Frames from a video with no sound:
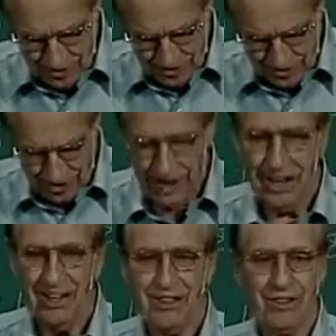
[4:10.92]

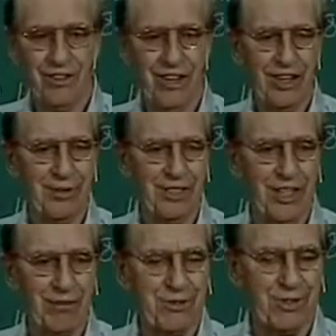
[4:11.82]
Yeah, Deuteronomy
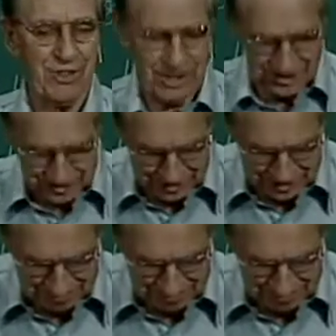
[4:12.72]
chapter 6,